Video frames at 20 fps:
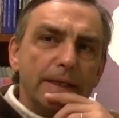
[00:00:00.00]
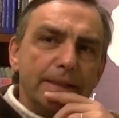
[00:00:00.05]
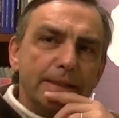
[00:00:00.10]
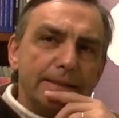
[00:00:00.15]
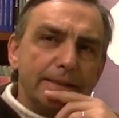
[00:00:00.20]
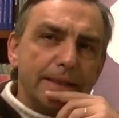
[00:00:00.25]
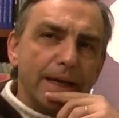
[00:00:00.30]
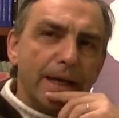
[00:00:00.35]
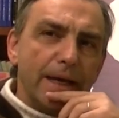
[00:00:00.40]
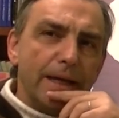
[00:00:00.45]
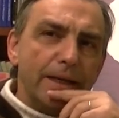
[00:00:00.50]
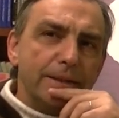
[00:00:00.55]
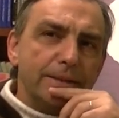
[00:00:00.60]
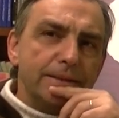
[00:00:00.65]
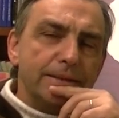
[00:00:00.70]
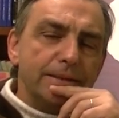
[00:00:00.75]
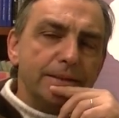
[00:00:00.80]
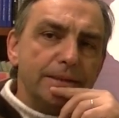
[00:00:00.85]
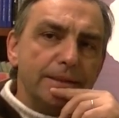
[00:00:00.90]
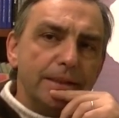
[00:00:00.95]

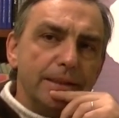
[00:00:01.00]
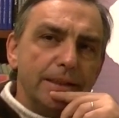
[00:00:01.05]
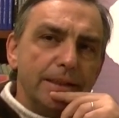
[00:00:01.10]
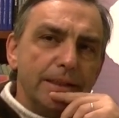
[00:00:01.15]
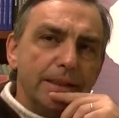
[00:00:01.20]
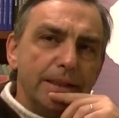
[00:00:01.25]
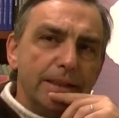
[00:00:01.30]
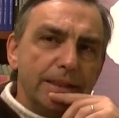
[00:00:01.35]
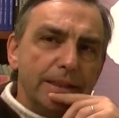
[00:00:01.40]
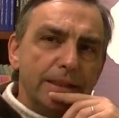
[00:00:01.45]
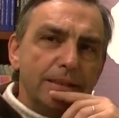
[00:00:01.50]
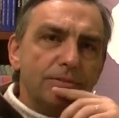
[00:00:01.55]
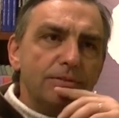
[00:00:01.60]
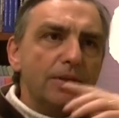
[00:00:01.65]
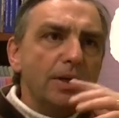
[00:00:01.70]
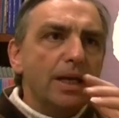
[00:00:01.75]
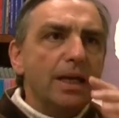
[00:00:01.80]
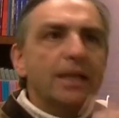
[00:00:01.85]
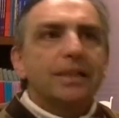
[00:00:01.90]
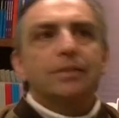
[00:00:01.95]
Science
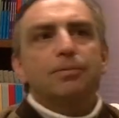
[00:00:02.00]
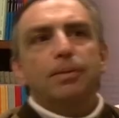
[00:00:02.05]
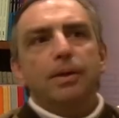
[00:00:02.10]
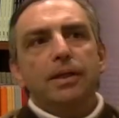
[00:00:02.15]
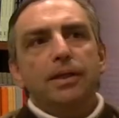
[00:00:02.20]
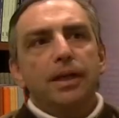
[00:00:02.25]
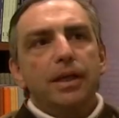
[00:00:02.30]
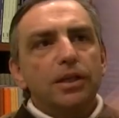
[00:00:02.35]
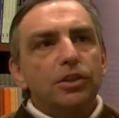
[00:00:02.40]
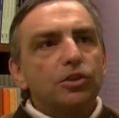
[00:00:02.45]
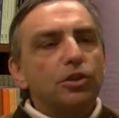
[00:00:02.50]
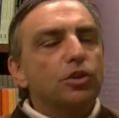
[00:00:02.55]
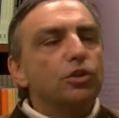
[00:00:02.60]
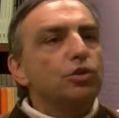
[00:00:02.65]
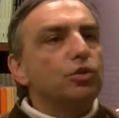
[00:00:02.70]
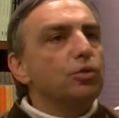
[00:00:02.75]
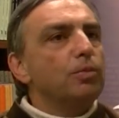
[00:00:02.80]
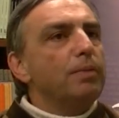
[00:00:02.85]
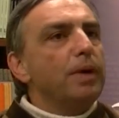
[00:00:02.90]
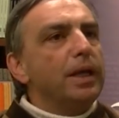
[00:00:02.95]
gives
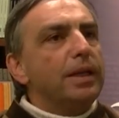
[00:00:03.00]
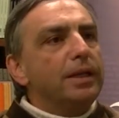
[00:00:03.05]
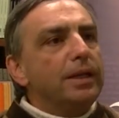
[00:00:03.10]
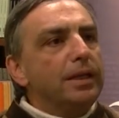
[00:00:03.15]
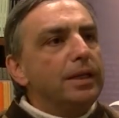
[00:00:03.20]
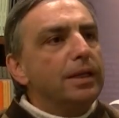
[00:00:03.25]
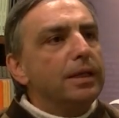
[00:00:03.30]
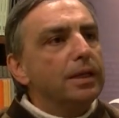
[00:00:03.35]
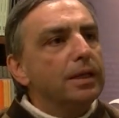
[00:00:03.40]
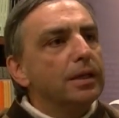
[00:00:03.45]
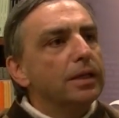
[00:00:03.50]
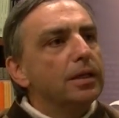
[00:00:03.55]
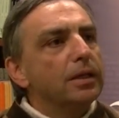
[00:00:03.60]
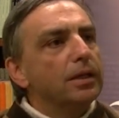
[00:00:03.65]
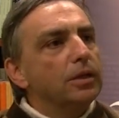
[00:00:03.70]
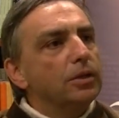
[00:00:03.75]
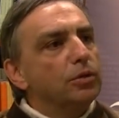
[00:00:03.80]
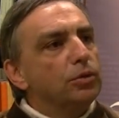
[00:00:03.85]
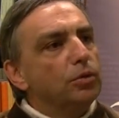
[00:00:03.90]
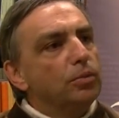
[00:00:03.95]
explanation to many
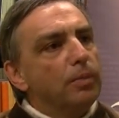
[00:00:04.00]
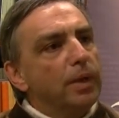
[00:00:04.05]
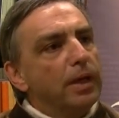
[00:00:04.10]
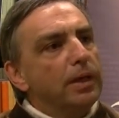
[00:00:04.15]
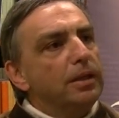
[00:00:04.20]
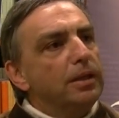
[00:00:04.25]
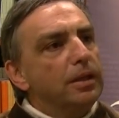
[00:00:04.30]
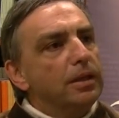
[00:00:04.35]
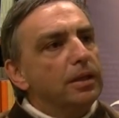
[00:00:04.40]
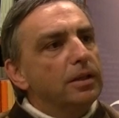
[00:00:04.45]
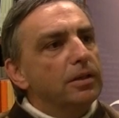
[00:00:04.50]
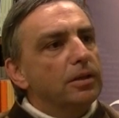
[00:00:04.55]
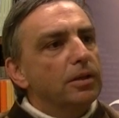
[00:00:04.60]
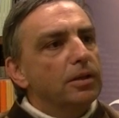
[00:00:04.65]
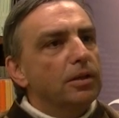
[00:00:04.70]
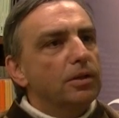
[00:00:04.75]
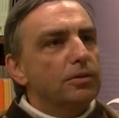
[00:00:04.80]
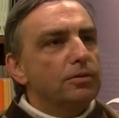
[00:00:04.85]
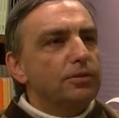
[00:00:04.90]
to many uh,